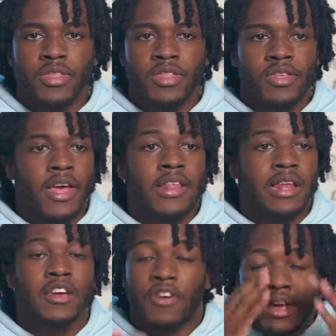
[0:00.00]
And then
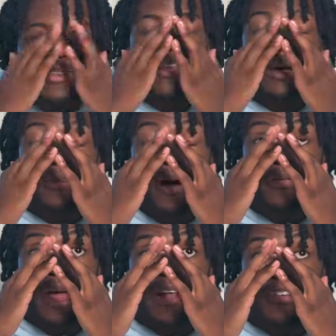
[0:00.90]
the crazy thing about
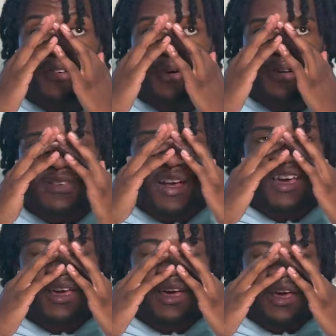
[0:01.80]
that too is like
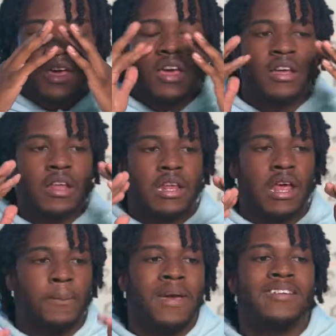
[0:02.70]

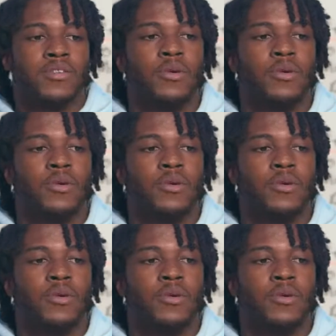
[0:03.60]
it makes you.